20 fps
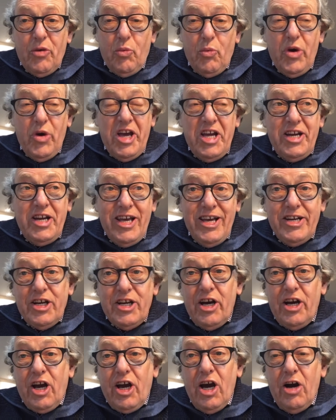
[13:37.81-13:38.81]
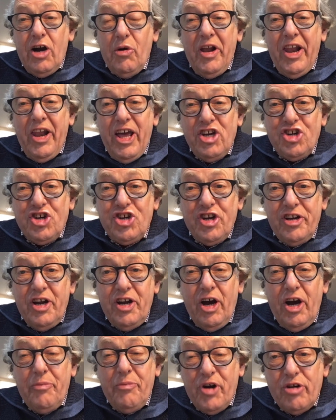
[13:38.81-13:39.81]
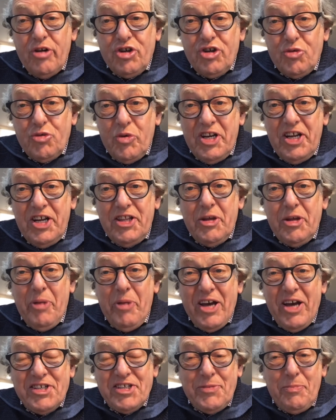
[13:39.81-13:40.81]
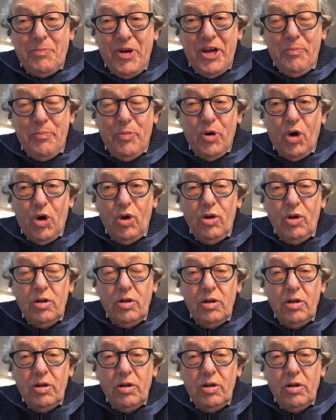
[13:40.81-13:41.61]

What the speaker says: We need a coalition approach. We need the best people.